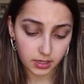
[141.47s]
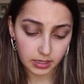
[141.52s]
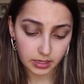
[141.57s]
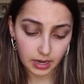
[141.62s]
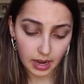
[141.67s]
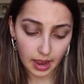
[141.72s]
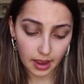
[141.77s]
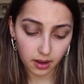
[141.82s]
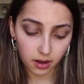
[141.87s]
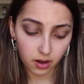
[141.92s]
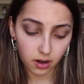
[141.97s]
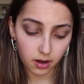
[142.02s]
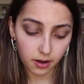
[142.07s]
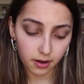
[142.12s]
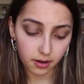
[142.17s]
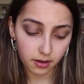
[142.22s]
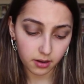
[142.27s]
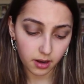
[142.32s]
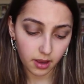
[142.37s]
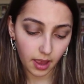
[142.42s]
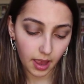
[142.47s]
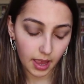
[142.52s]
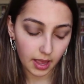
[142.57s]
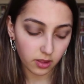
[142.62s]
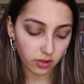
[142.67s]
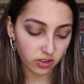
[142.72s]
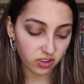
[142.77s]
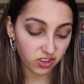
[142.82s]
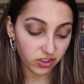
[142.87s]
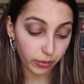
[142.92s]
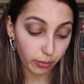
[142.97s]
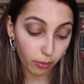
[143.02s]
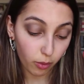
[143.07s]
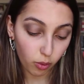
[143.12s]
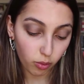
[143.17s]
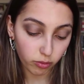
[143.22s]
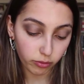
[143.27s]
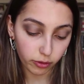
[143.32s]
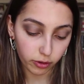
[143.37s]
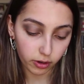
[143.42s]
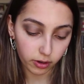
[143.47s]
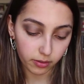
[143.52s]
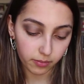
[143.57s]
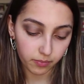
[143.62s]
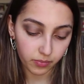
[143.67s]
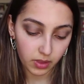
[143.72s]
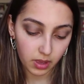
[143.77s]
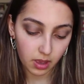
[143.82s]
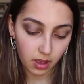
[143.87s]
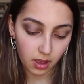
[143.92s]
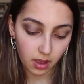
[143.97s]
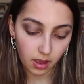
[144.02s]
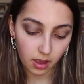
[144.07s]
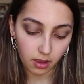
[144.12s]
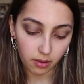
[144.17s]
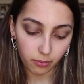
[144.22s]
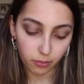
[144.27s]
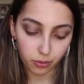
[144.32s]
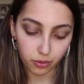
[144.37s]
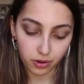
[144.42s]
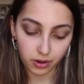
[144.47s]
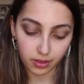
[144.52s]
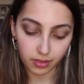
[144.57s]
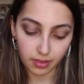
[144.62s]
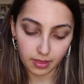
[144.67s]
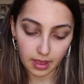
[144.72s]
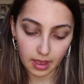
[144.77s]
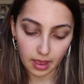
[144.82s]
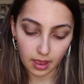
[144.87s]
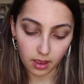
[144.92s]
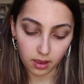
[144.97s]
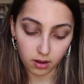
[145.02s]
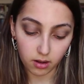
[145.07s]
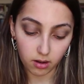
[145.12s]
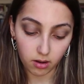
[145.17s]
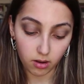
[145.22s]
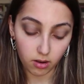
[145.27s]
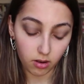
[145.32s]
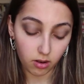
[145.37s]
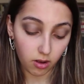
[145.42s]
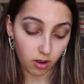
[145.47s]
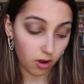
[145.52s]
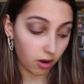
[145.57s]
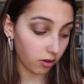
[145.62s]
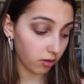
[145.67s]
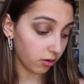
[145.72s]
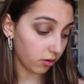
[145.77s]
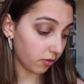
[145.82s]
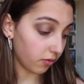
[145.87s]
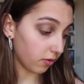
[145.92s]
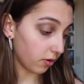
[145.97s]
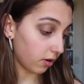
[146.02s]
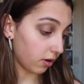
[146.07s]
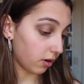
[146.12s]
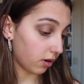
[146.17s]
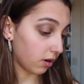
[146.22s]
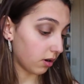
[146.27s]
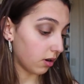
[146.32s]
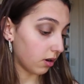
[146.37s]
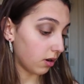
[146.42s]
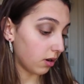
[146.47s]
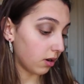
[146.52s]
Dagger and Smolder and putting that all over